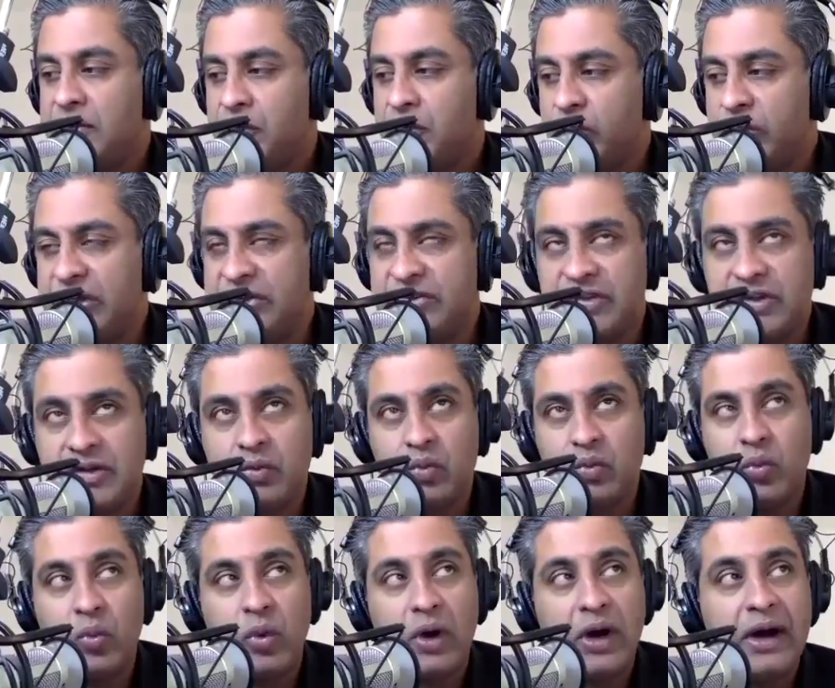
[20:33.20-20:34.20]
the reason
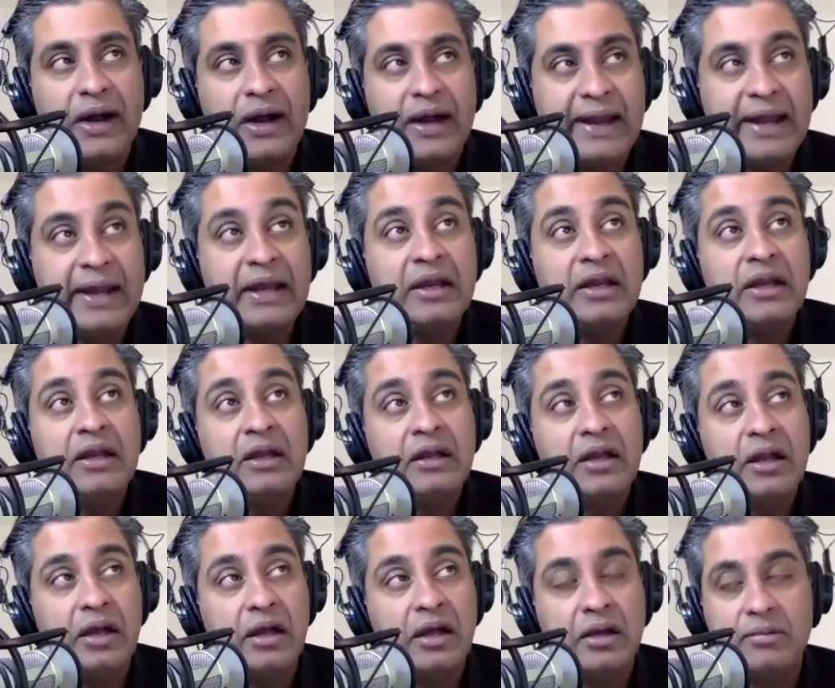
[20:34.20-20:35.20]
why
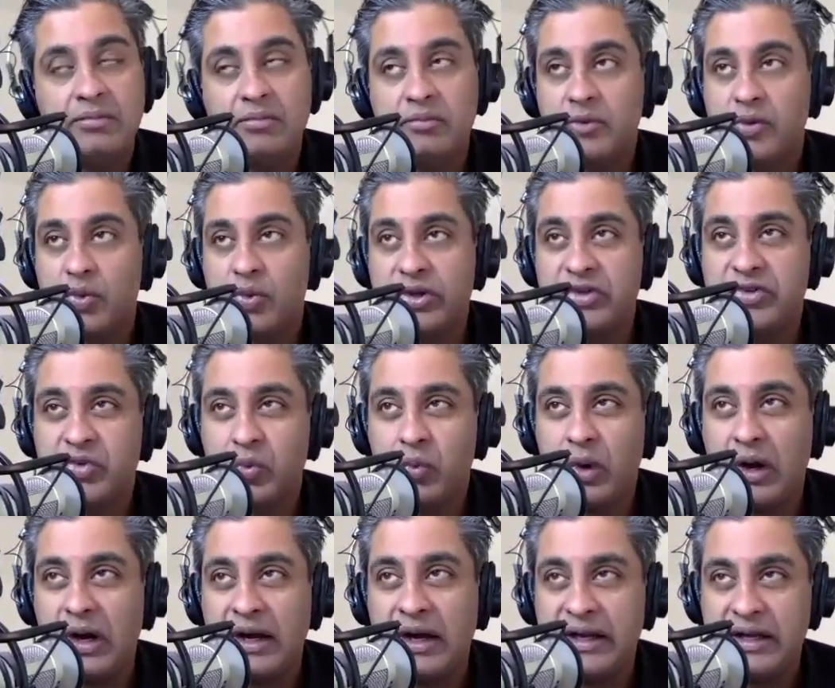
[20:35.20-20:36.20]
uh, the reason
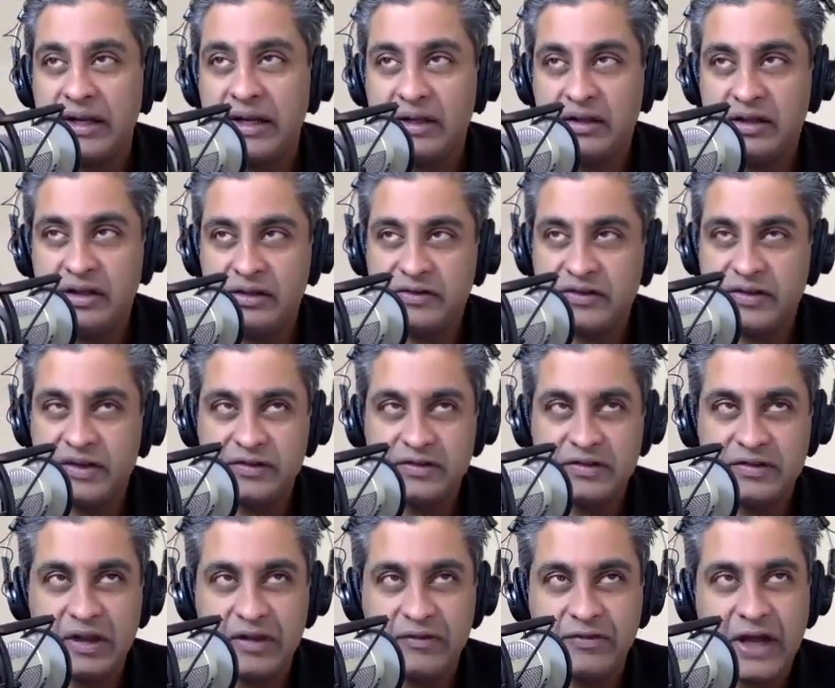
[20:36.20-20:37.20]
why these
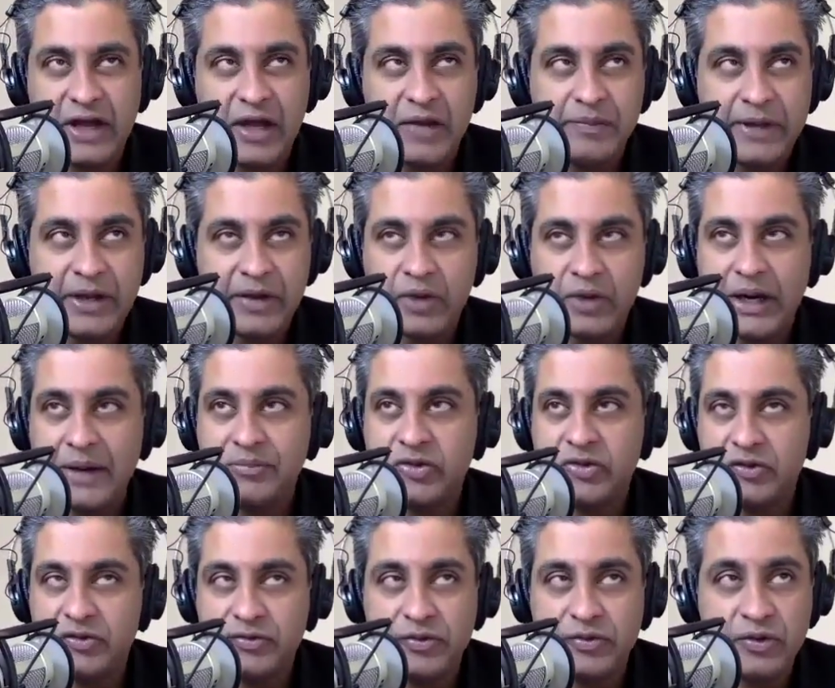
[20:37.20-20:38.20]
things have gotten bad
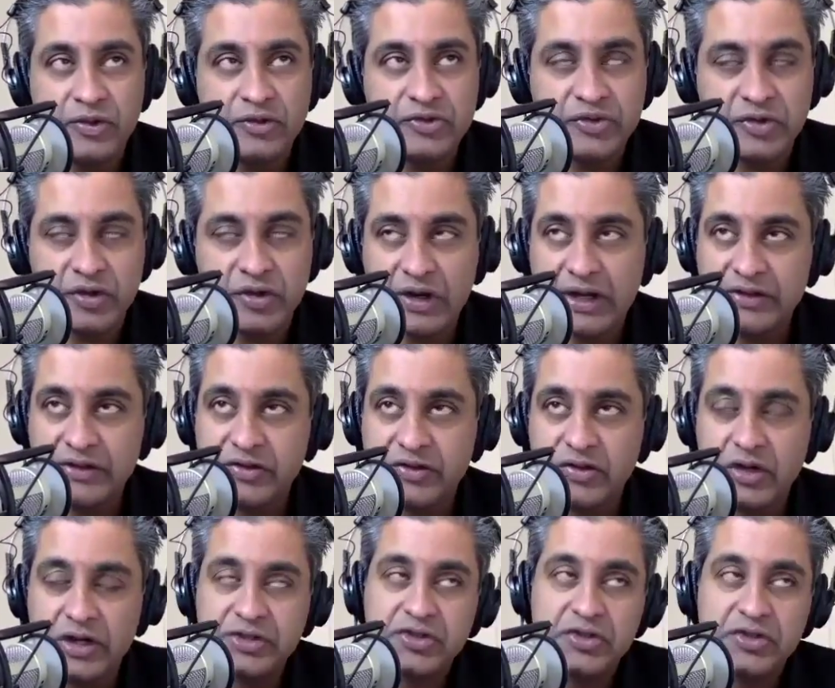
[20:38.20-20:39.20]
raps is first they're not
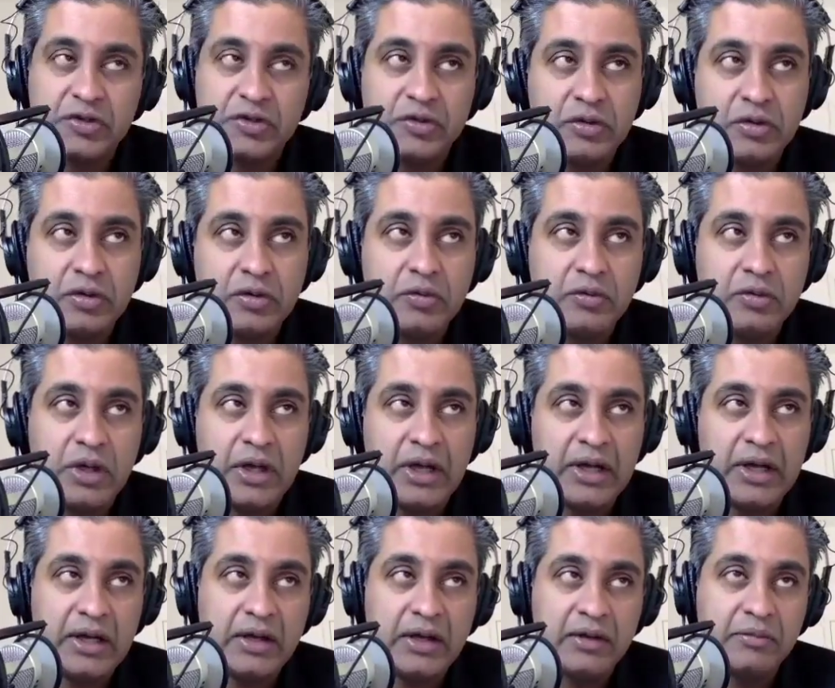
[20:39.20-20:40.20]
structured
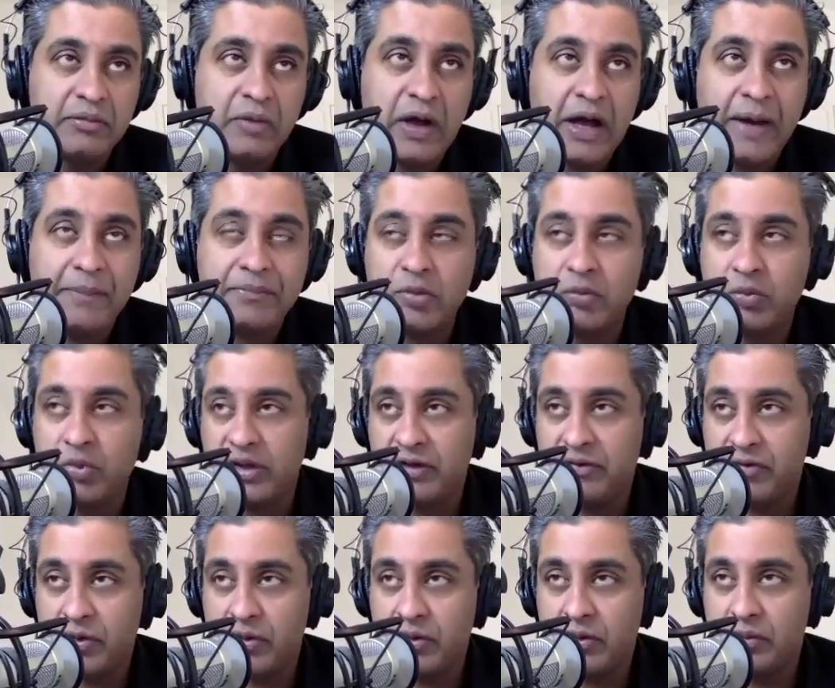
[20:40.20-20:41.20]
uh,
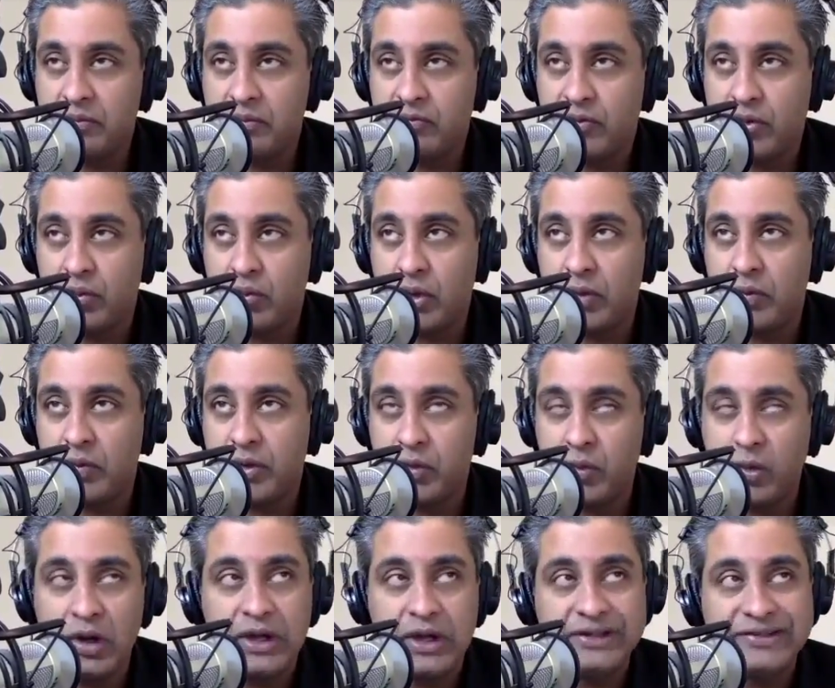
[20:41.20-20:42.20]
optimally for for what we
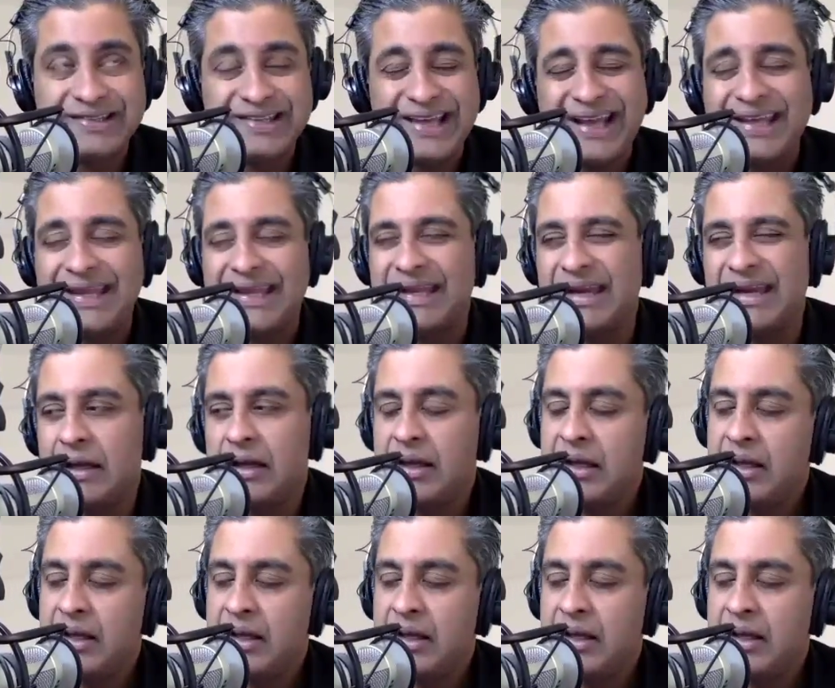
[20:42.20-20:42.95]
want. Second,